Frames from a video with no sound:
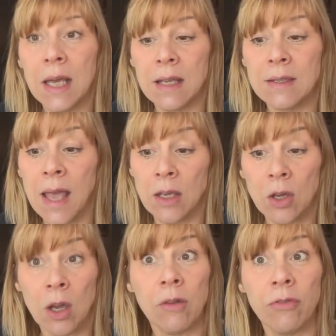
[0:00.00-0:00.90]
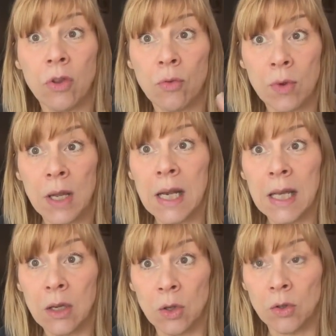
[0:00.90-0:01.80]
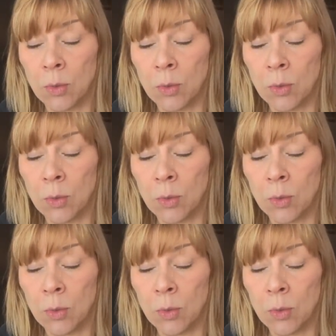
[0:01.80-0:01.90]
is that you go for the really good